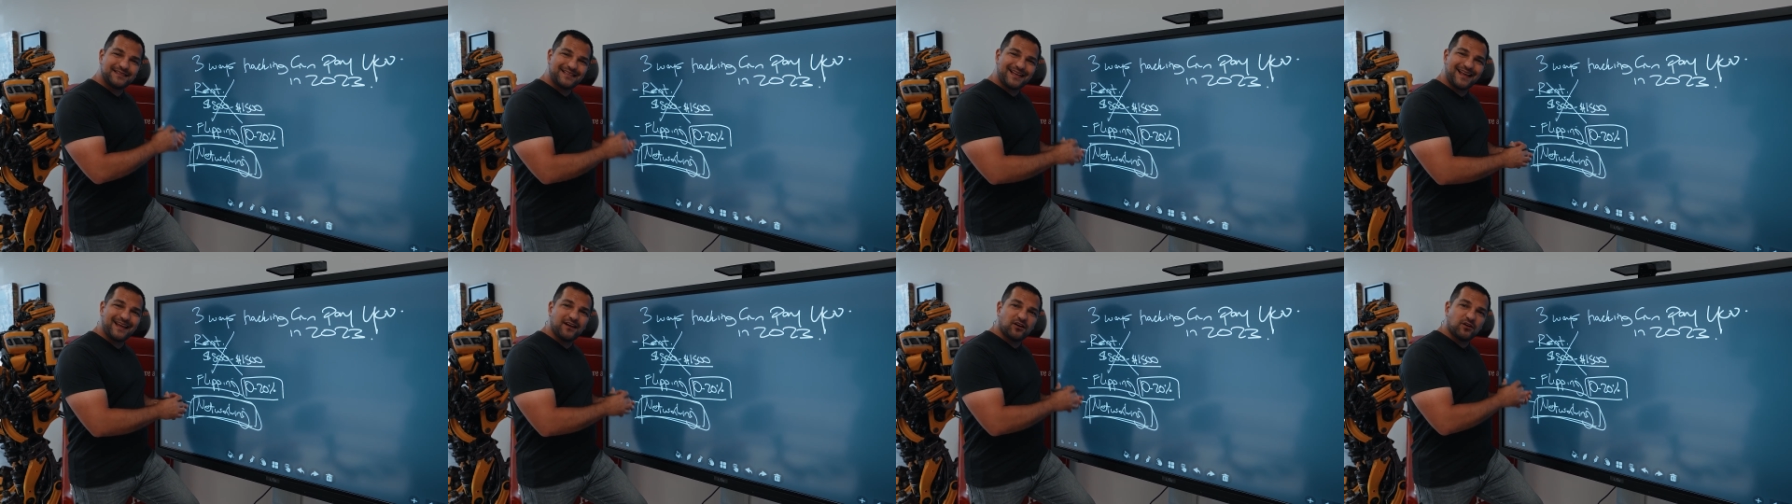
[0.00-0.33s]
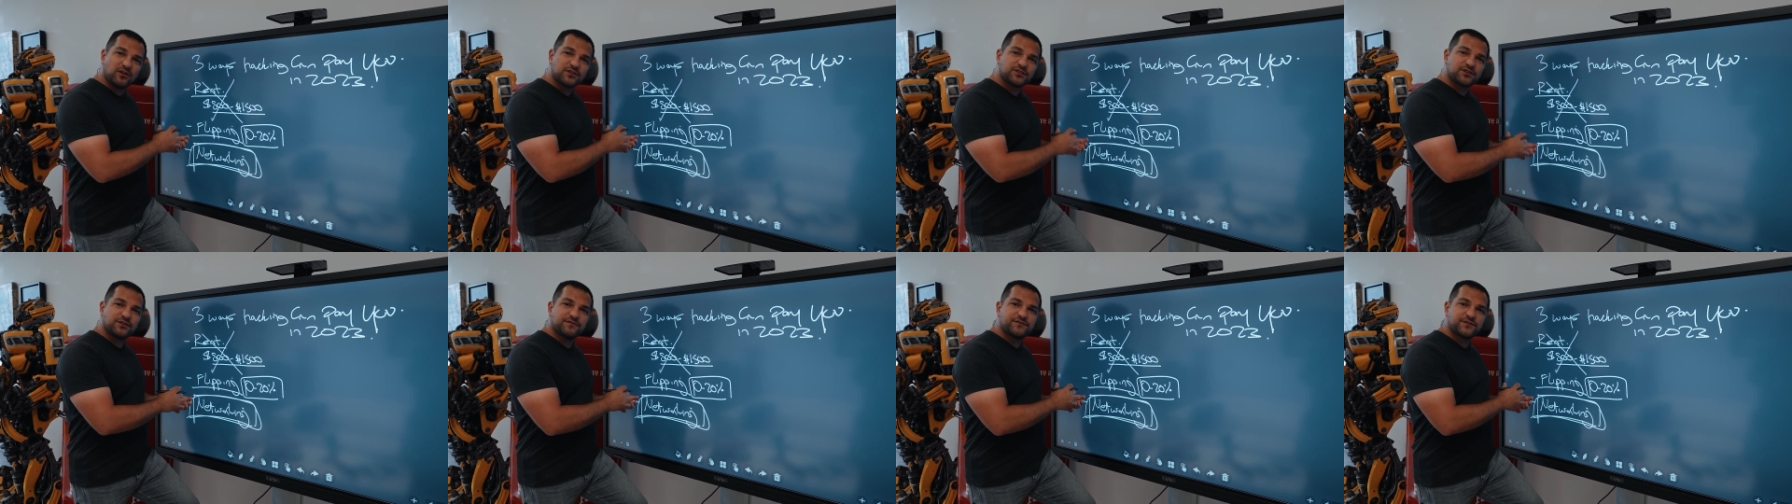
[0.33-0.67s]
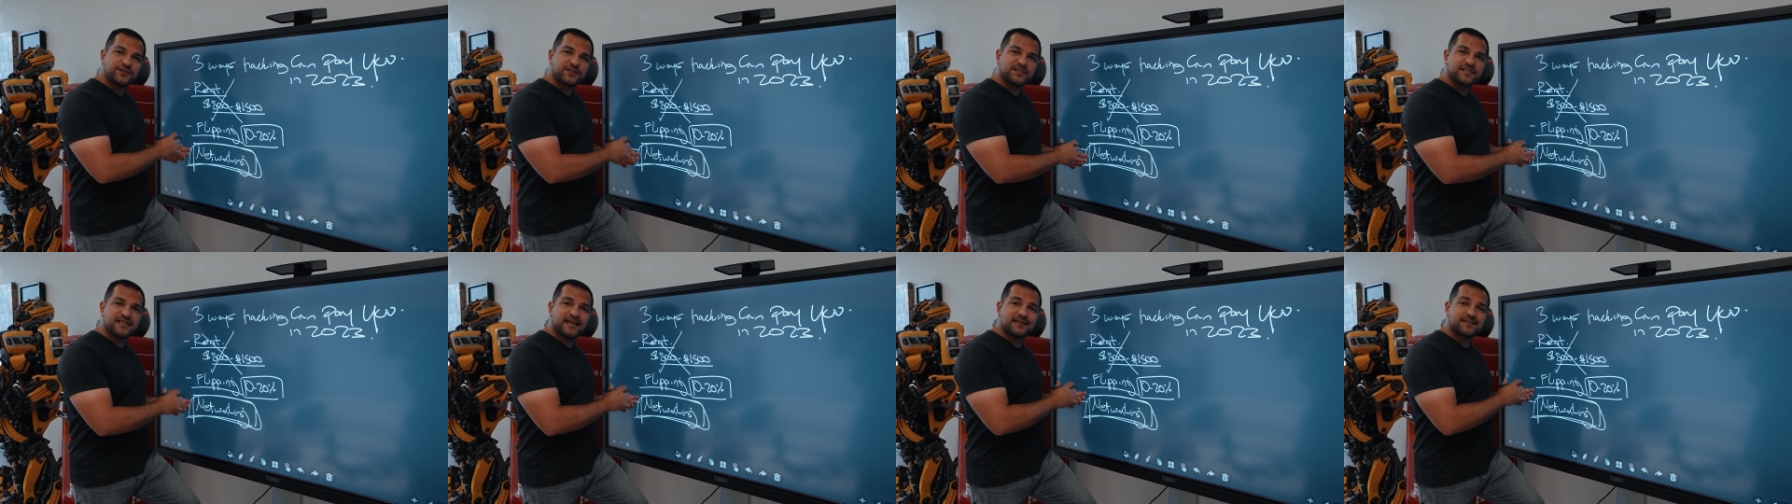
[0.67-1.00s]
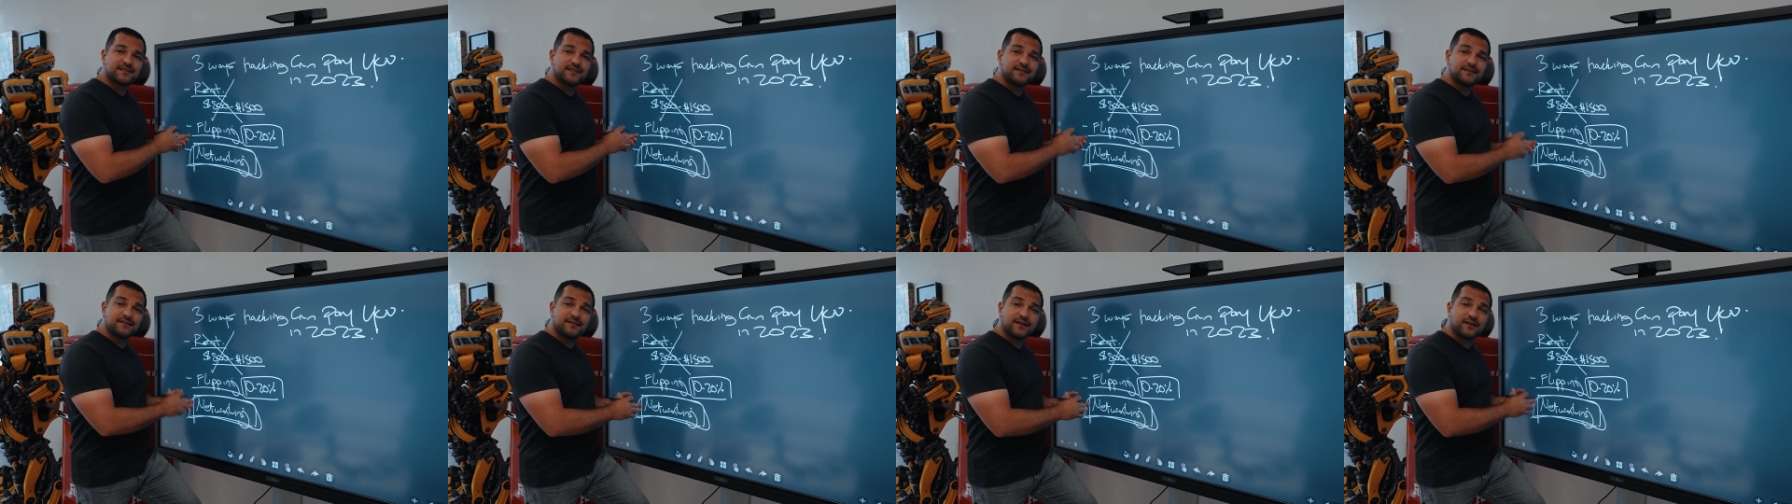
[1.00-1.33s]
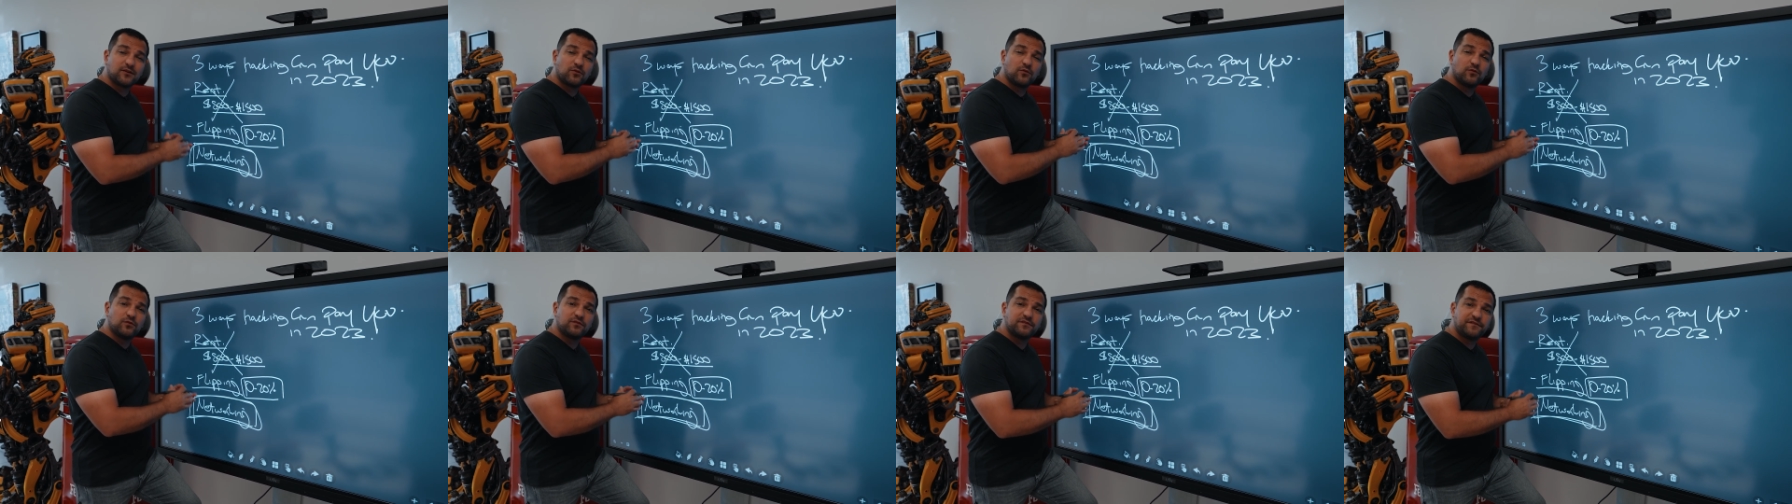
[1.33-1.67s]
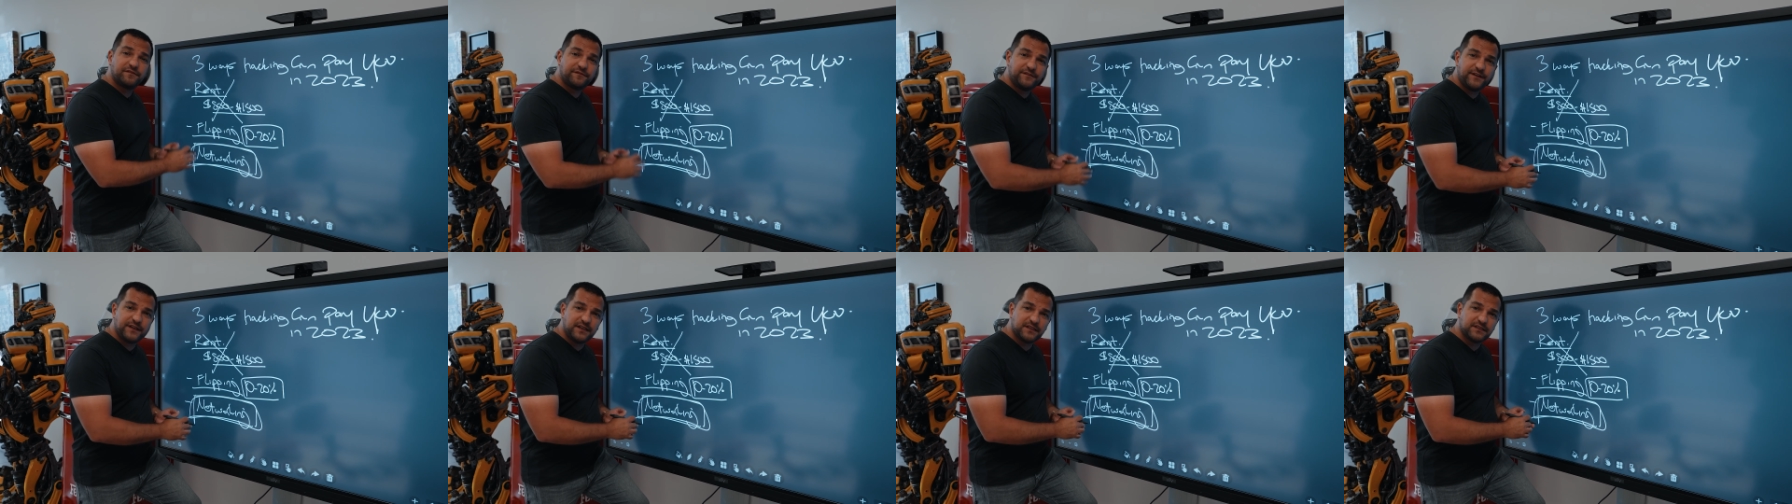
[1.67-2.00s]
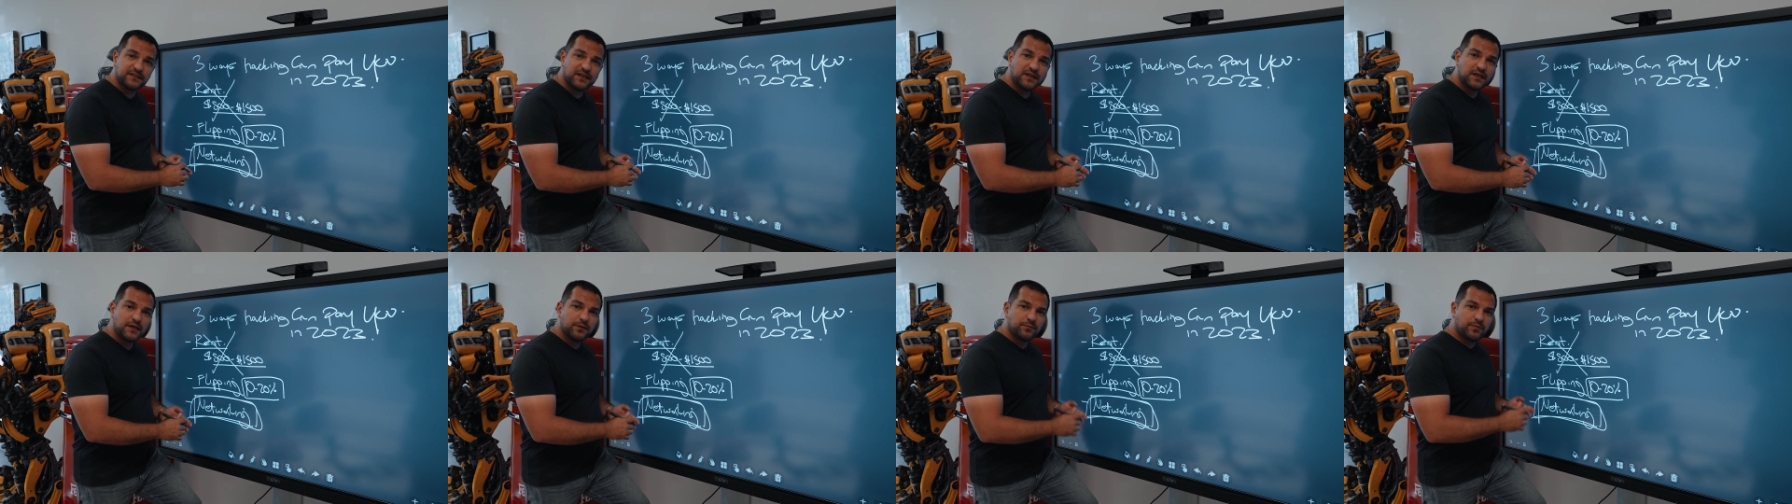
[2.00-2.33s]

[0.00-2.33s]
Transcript: they also have success in their own field,